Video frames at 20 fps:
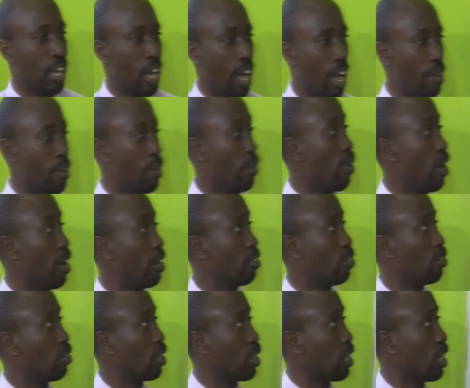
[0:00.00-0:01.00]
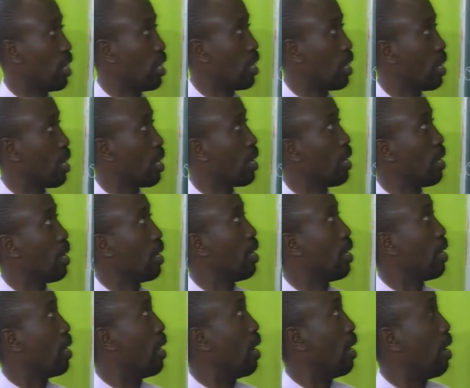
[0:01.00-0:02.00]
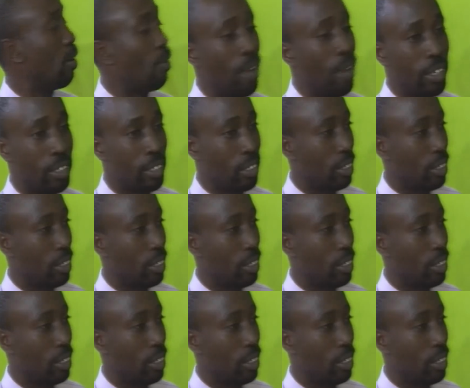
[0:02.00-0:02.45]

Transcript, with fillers: and we want to see uh, what